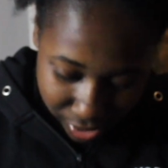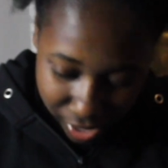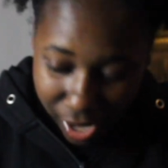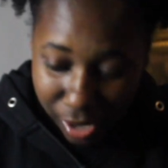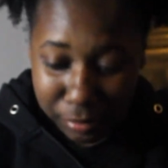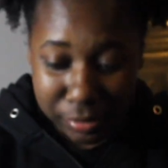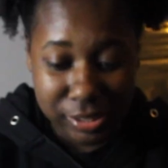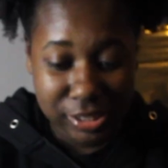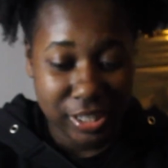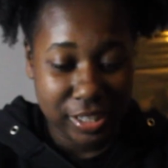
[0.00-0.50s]

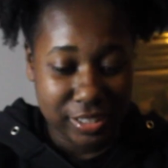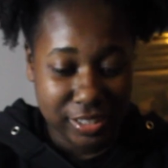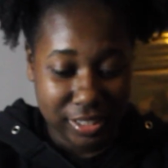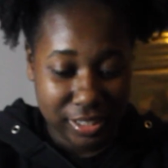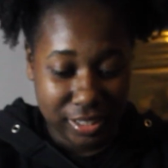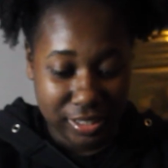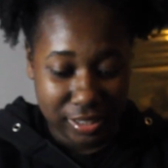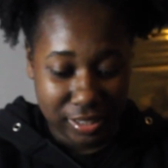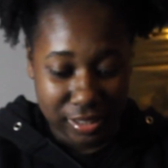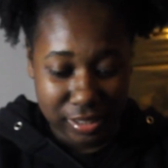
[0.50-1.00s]
I wish I
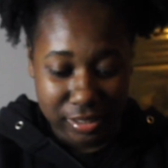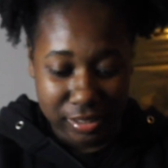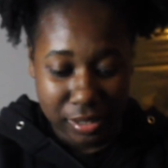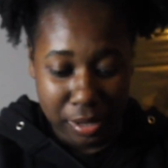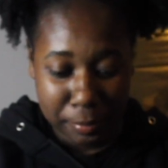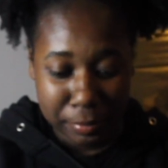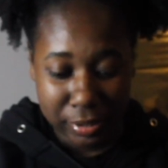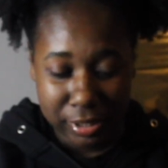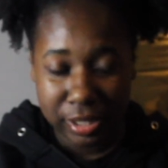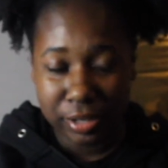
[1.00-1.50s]
did.
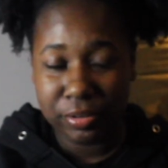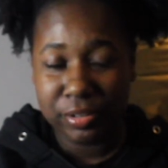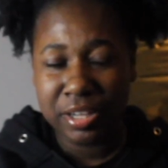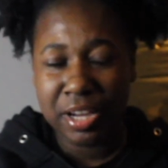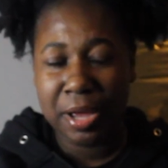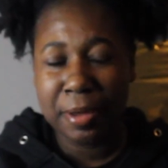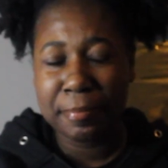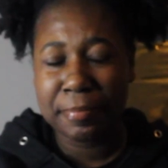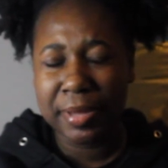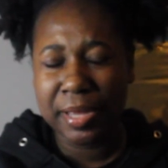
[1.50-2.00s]
But they only
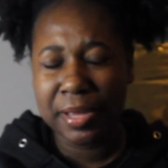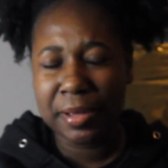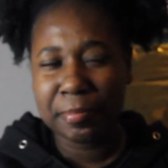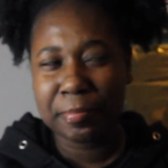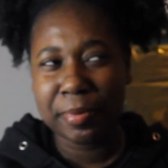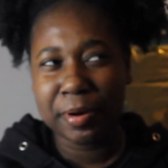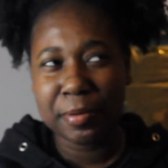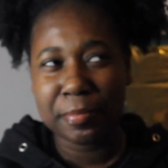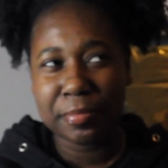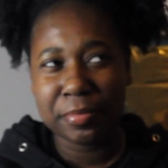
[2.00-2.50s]
had
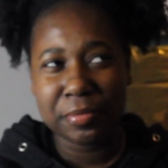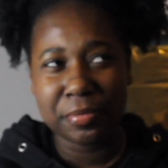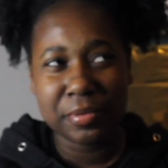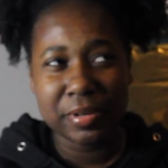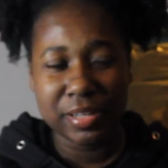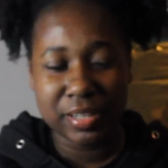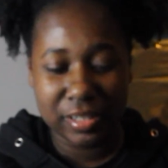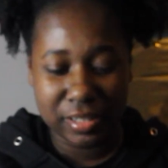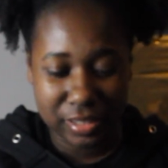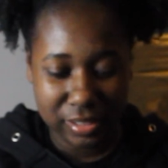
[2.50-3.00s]
pink, purple,
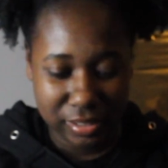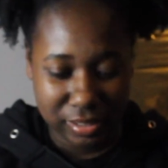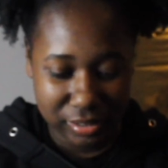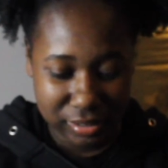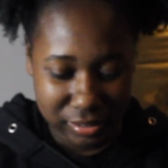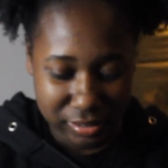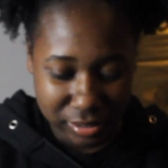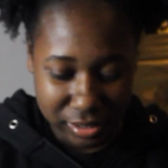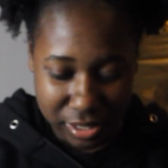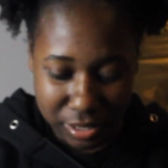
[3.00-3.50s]
and
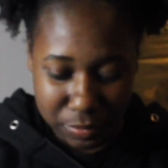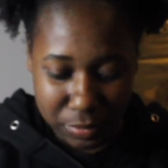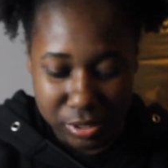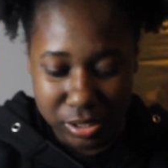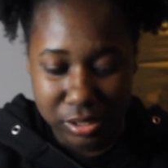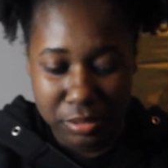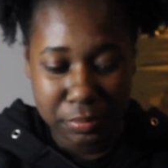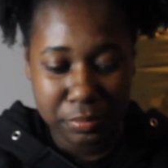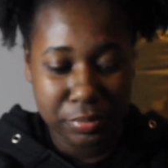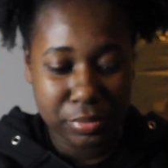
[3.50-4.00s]
it
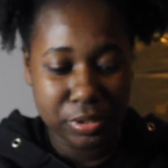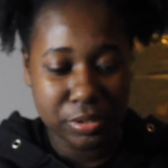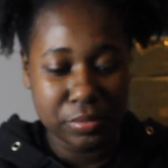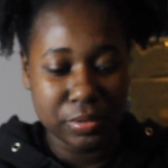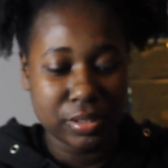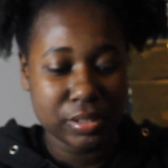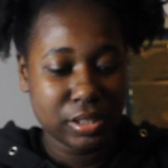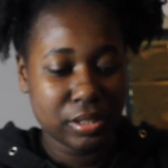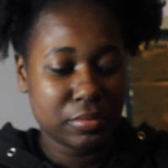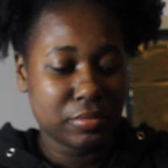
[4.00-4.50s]
wasn't blue.
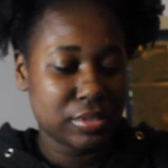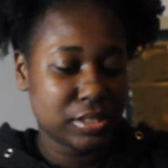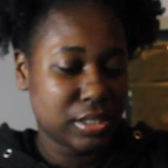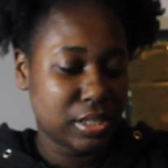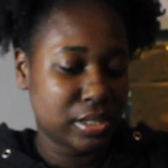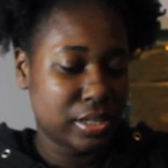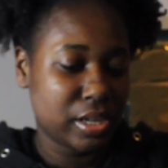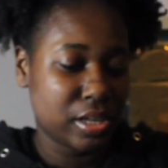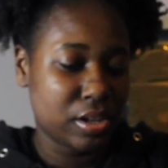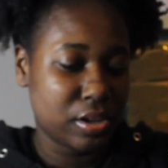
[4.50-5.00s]
I think it was
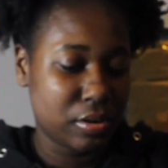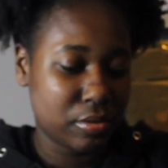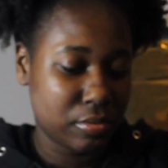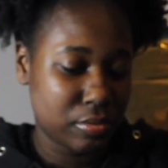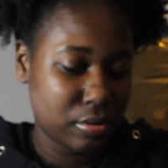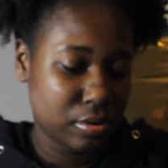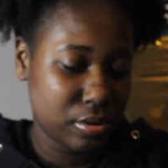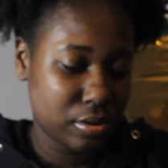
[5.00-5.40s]
like yellow.